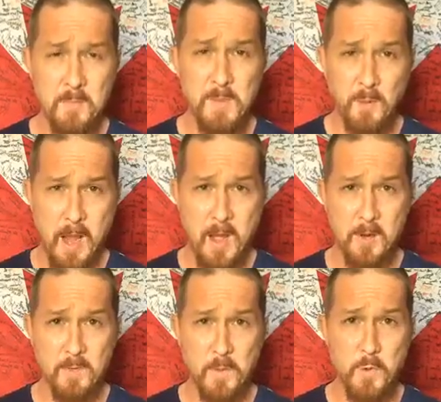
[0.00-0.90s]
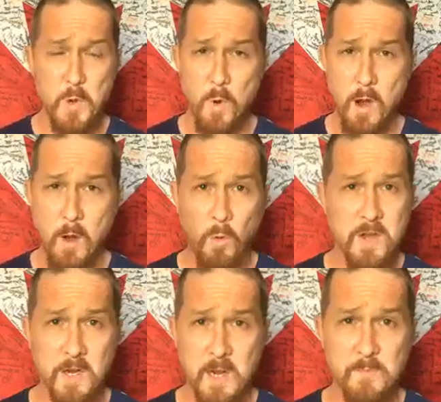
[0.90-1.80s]
Be proud of who you are, where
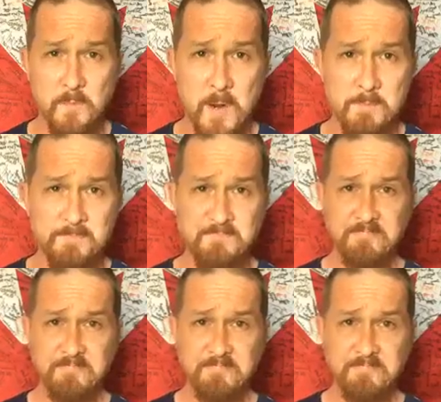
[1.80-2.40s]
you come from.